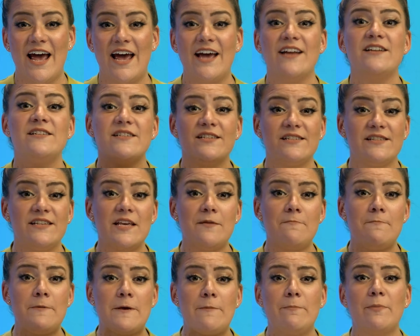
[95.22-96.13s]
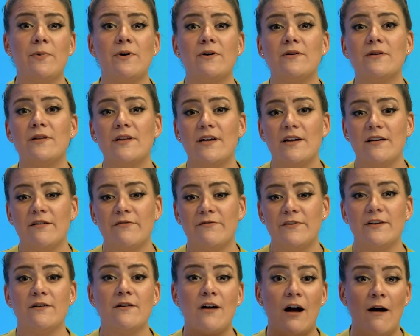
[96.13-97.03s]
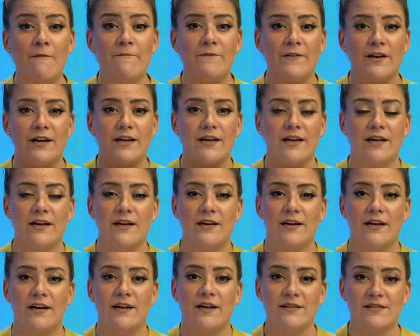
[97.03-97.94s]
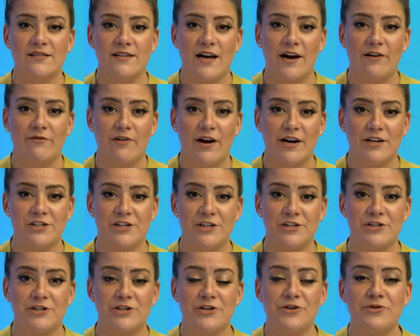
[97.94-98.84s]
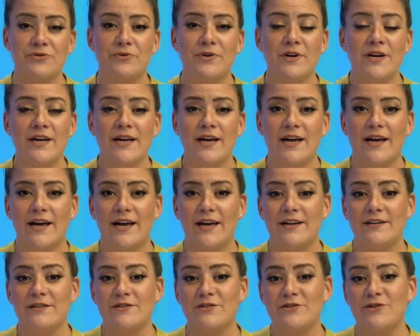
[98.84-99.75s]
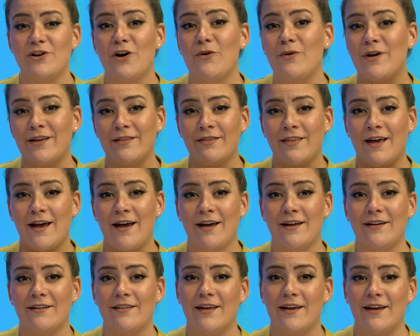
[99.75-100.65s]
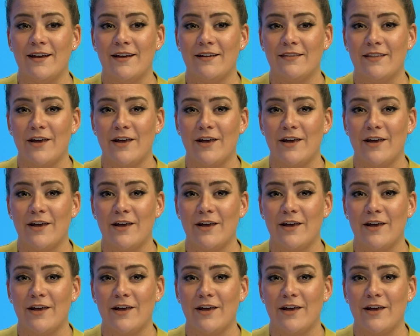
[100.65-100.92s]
and to see people uh, feel confident in, in, its direction too and knowing that they,